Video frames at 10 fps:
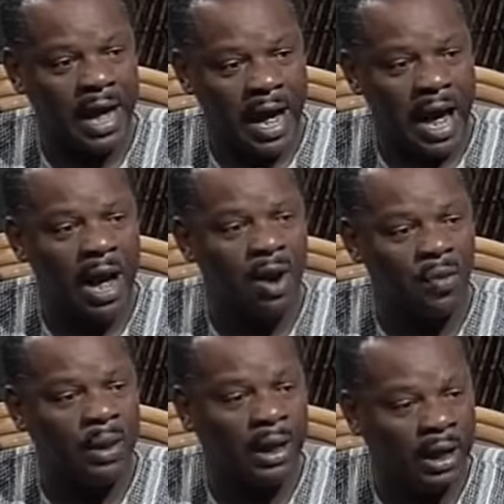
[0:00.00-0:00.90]
how
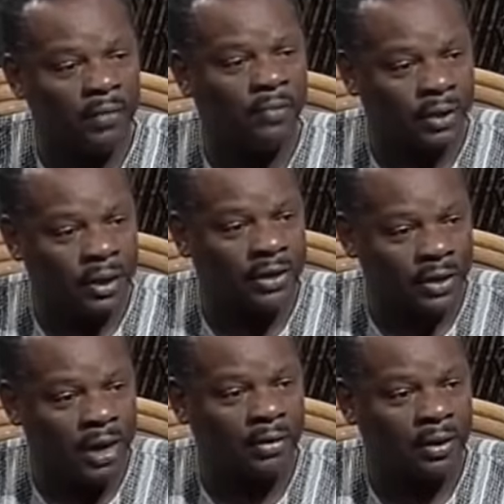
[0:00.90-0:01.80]
we live with each
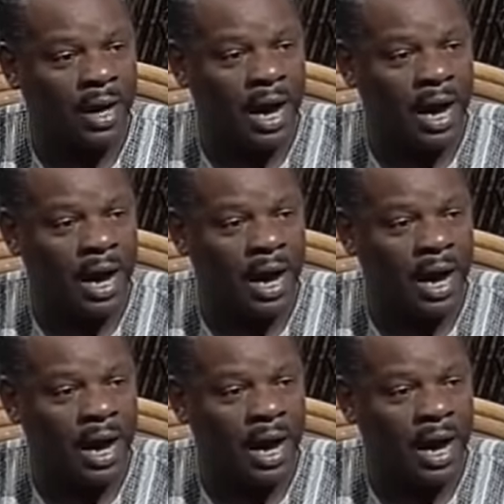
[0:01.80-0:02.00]
other,